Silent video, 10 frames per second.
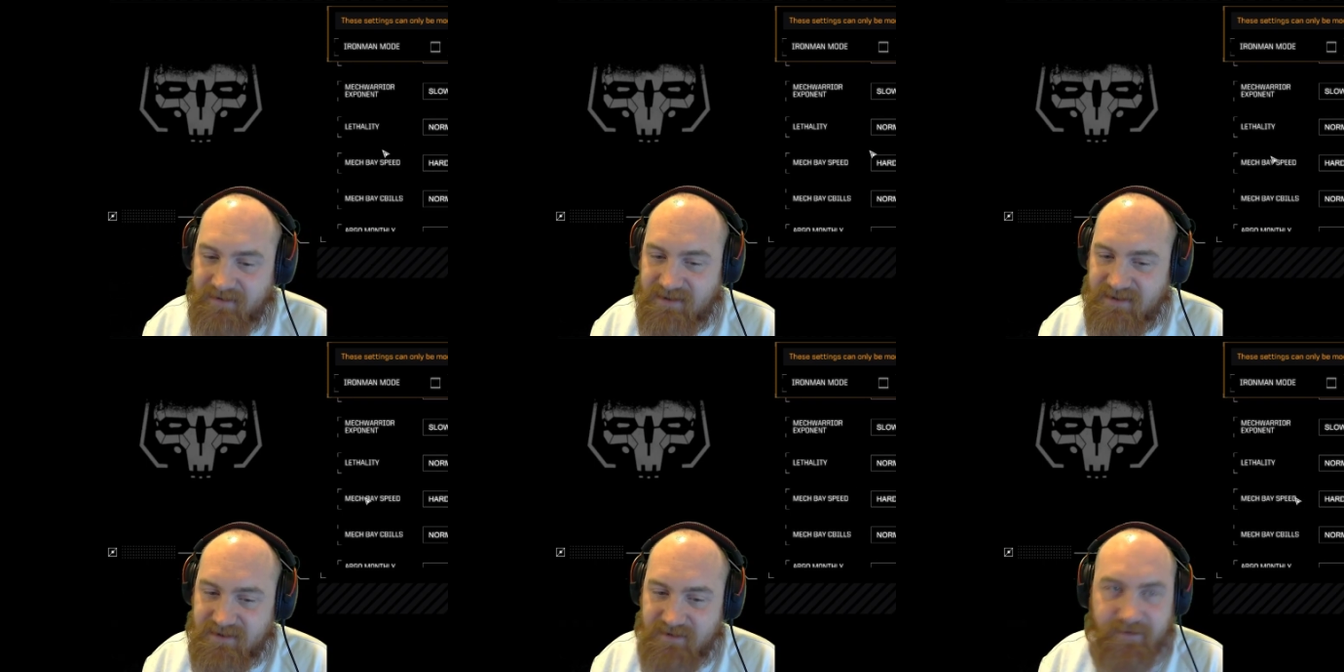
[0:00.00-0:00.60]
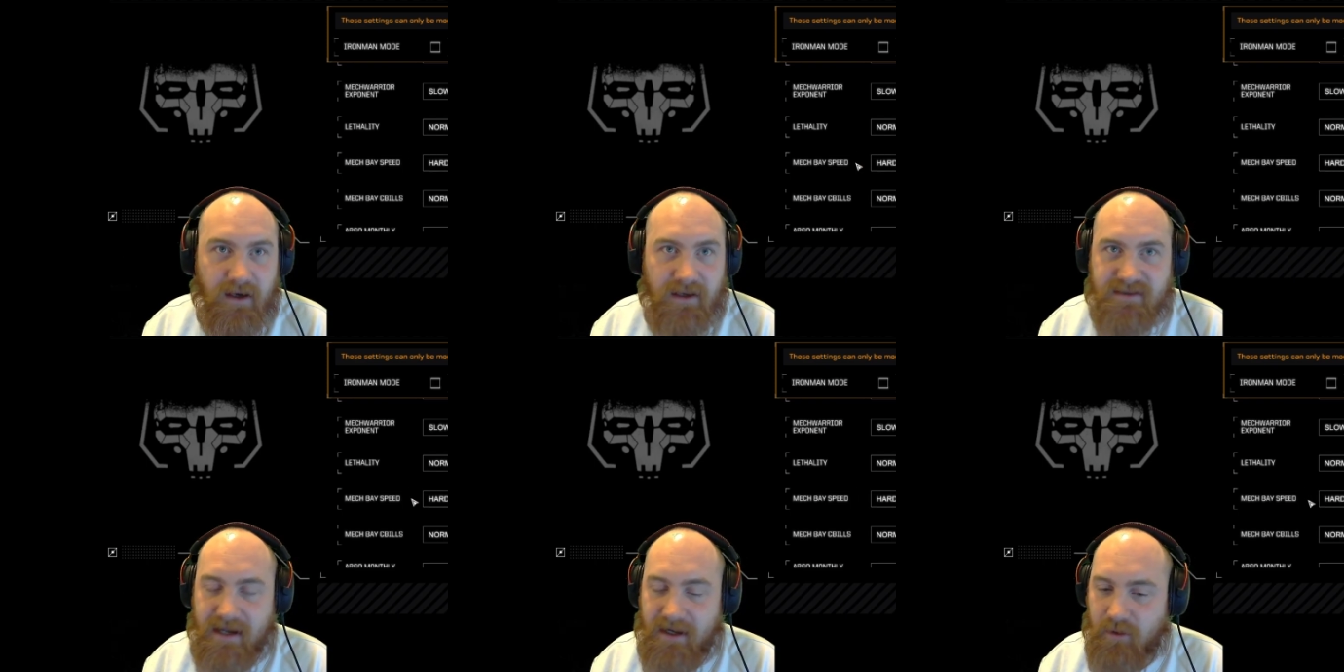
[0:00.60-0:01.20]
This
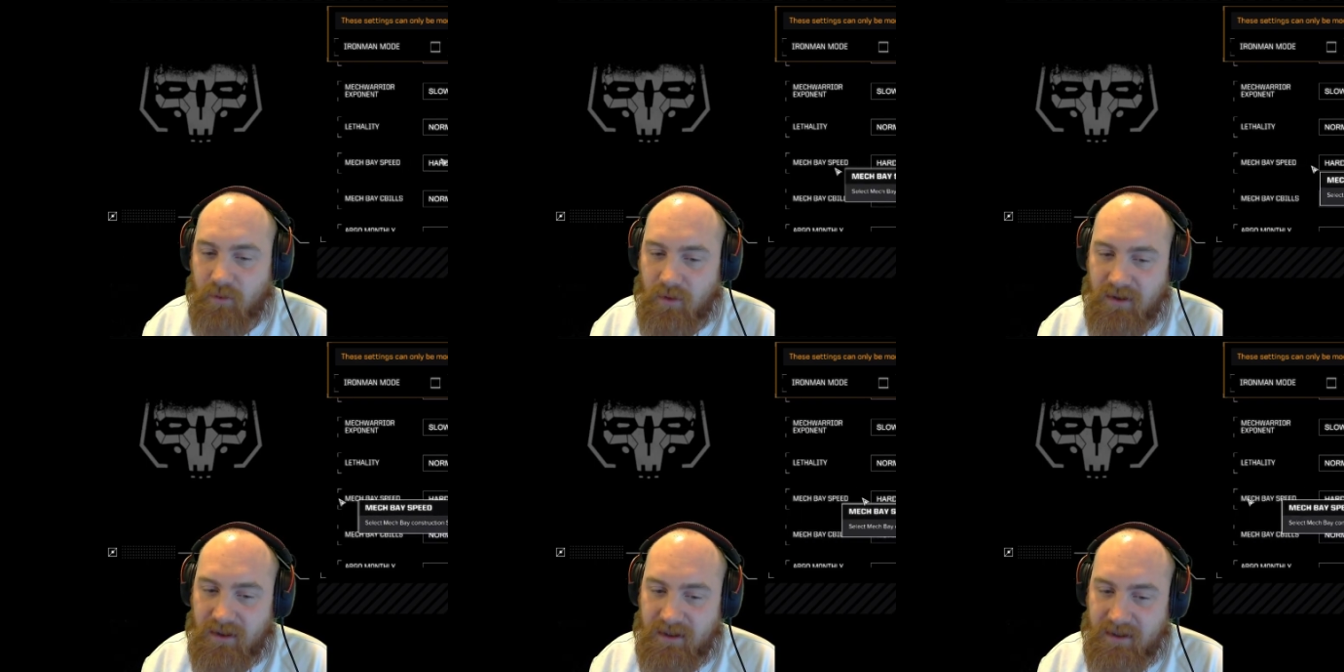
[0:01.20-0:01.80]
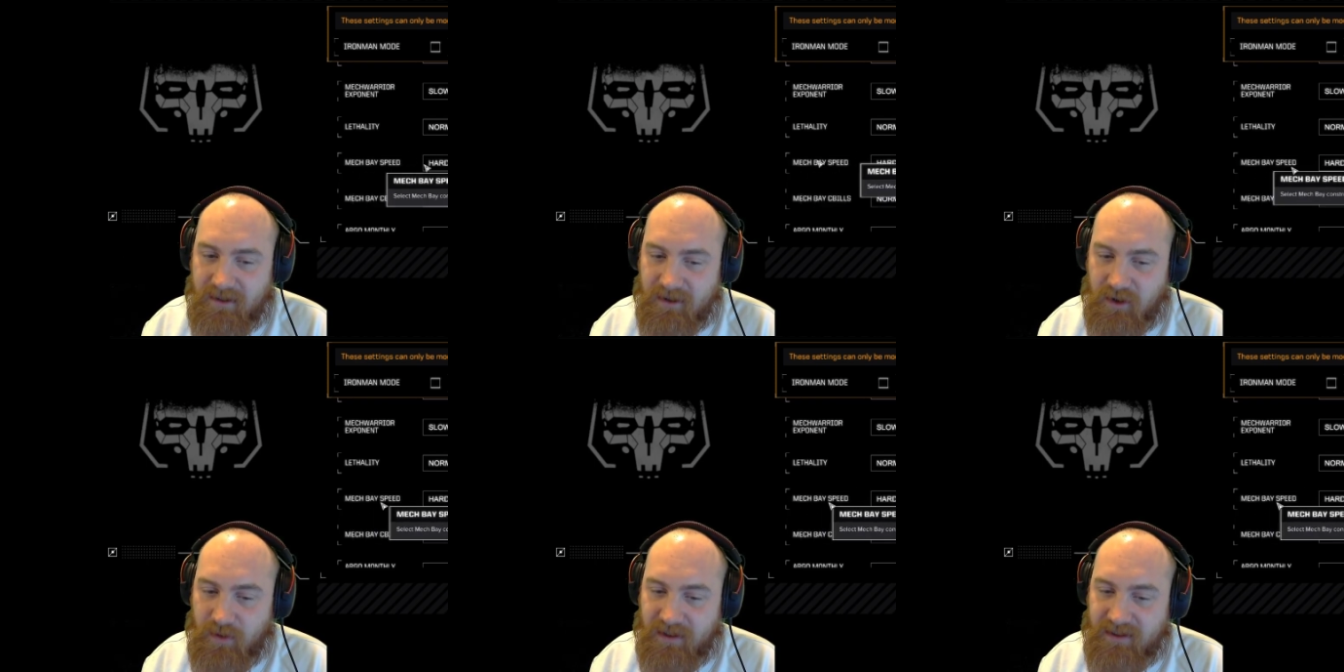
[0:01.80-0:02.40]
defines how
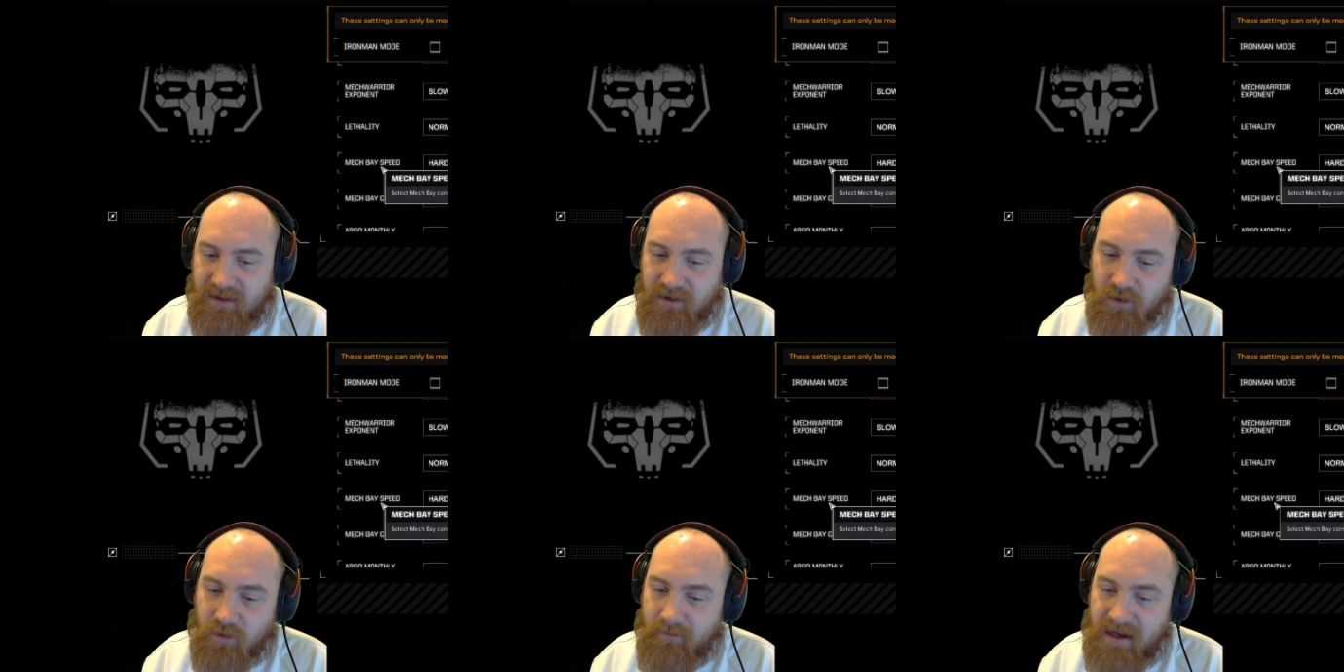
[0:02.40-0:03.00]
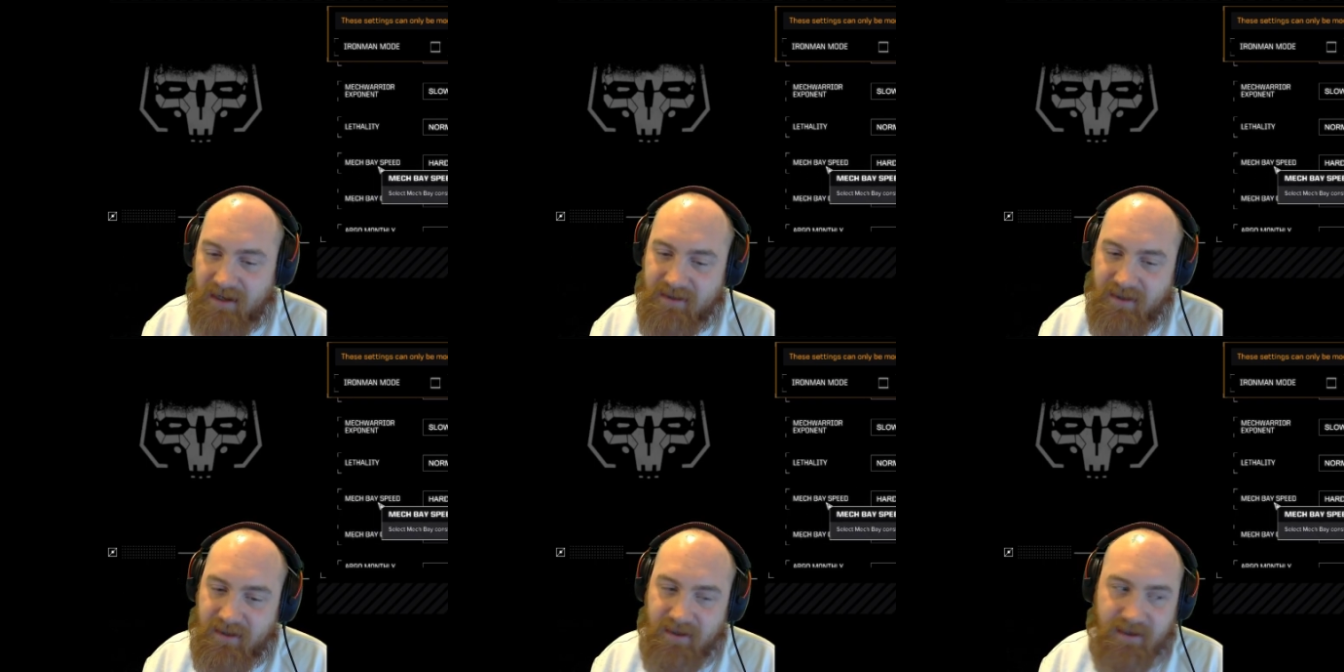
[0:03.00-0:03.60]
quickly your
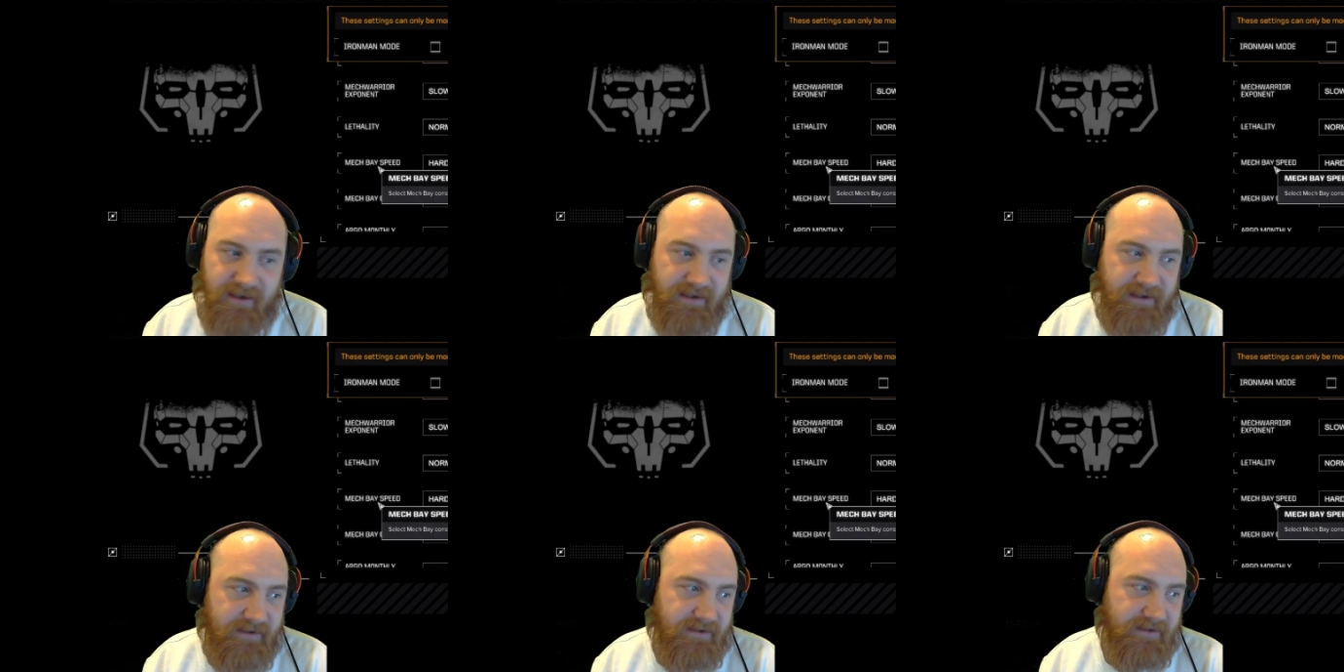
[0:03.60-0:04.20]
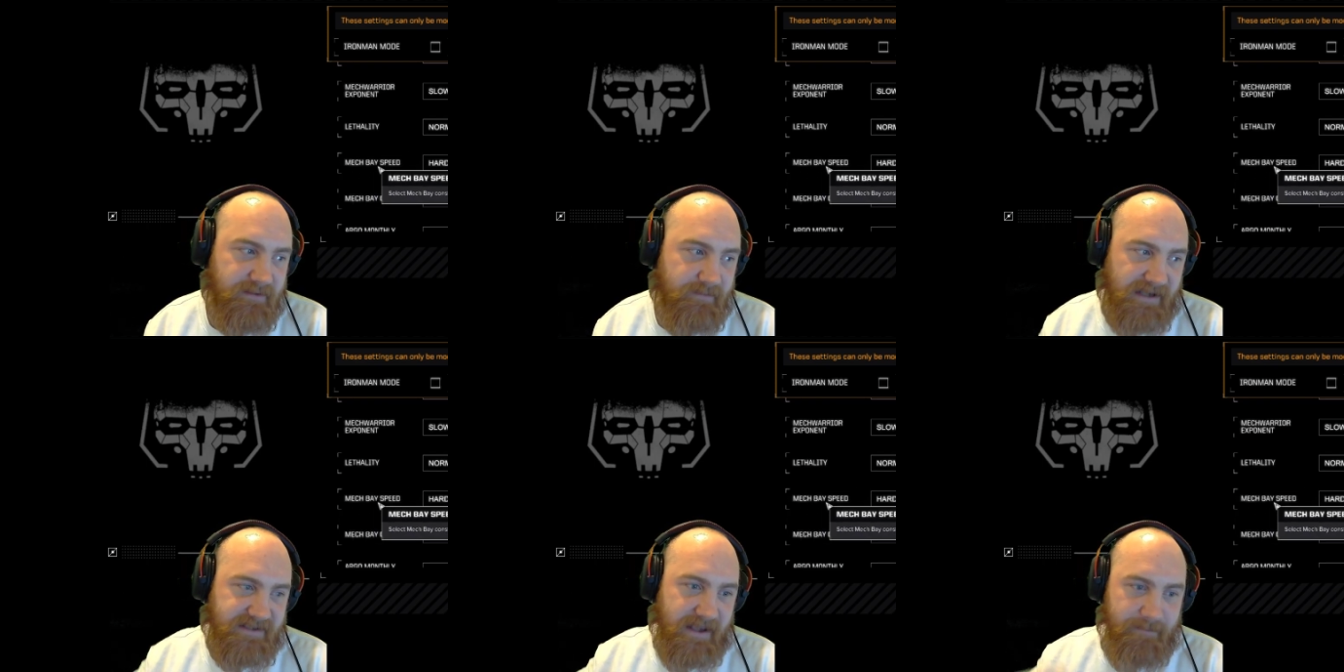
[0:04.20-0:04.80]

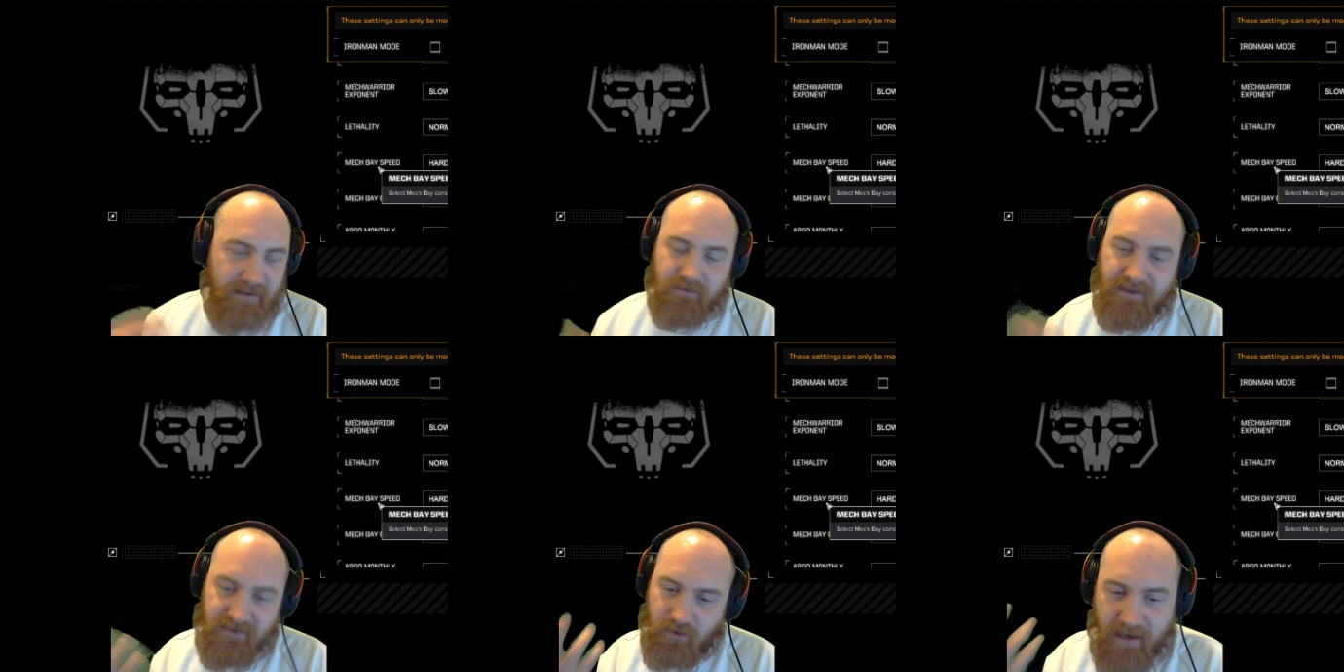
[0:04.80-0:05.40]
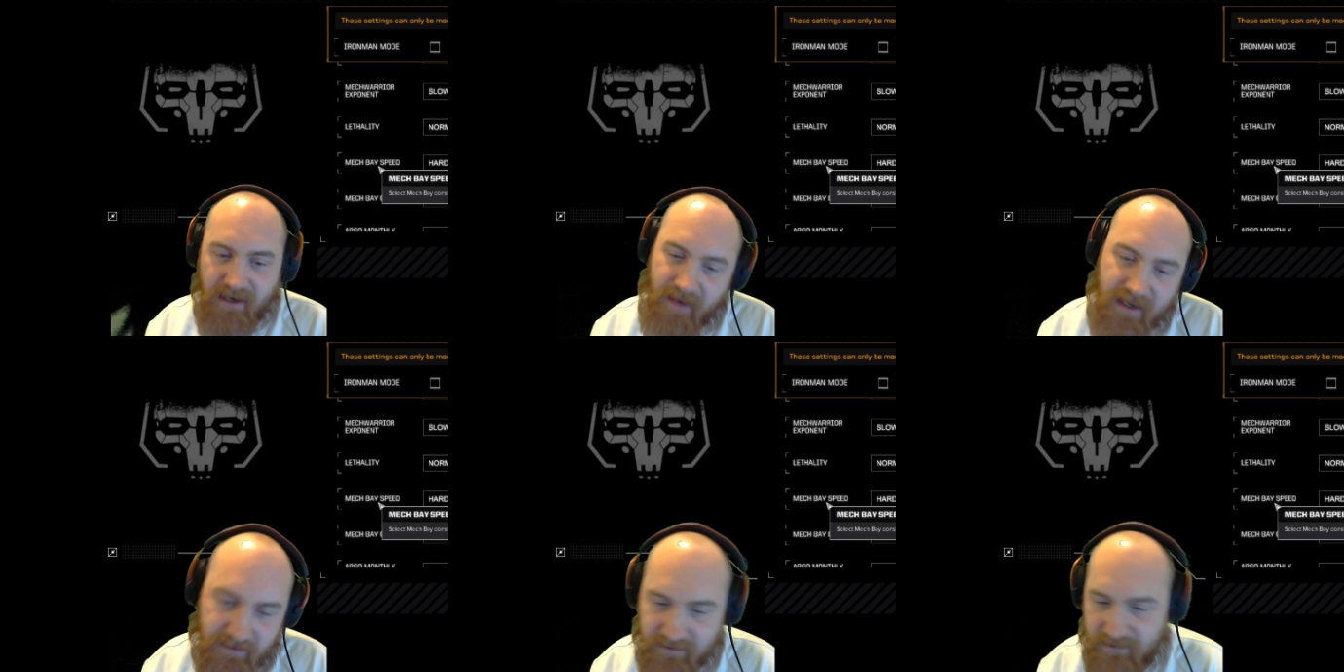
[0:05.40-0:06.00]
mechs get built in your mech bay.